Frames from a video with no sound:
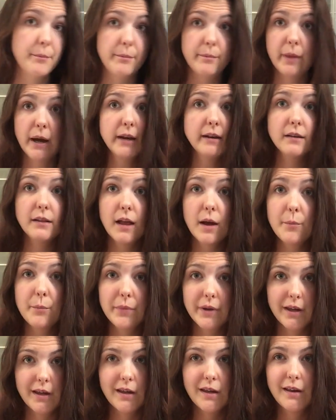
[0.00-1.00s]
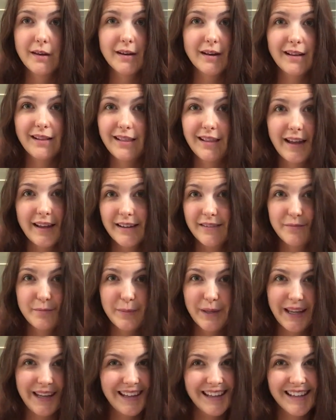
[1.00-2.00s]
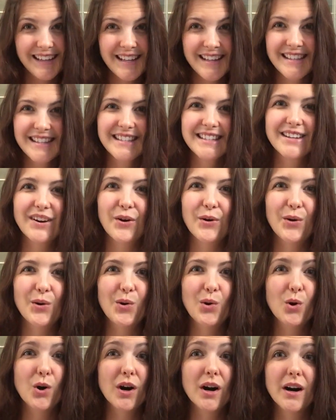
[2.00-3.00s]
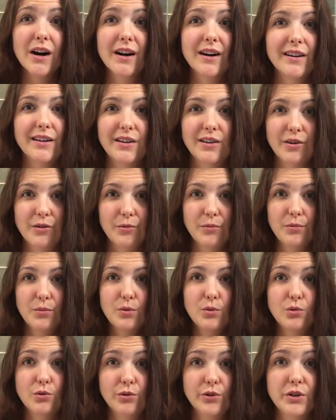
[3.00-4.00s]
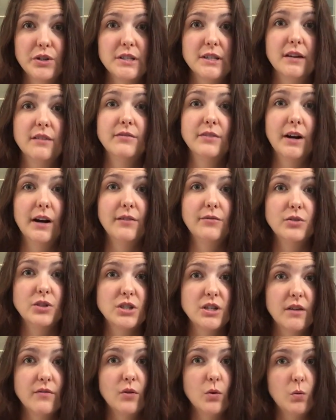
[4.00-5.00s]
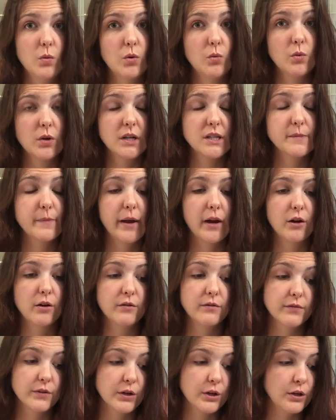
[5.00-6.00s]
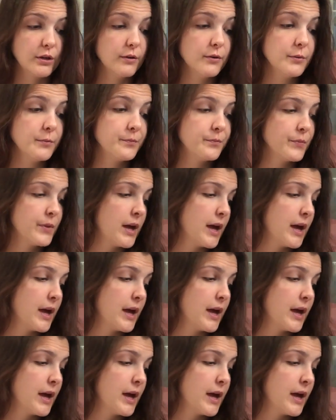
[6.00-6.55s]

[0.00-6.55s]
Bundle up in a lot of blankets, or cool yourself off, whichever one works better for you.